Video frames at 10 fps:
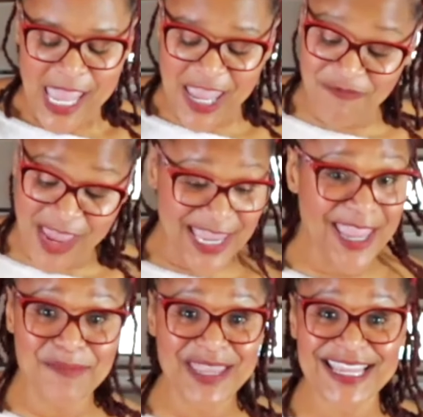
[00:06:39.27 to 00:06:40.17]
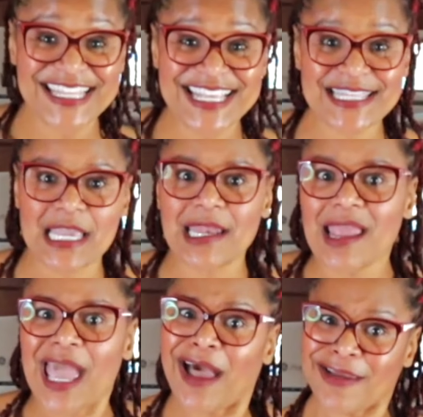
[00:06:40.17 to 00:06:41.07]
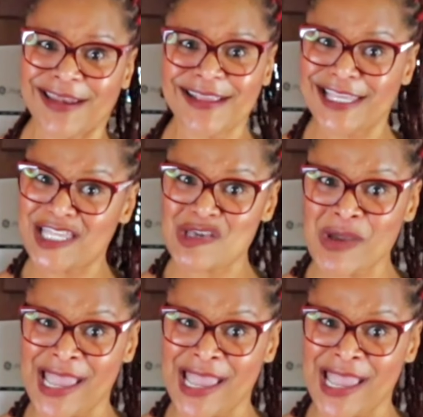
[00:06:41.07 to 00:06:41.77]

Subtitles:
If I can't be consistent, how can I teach you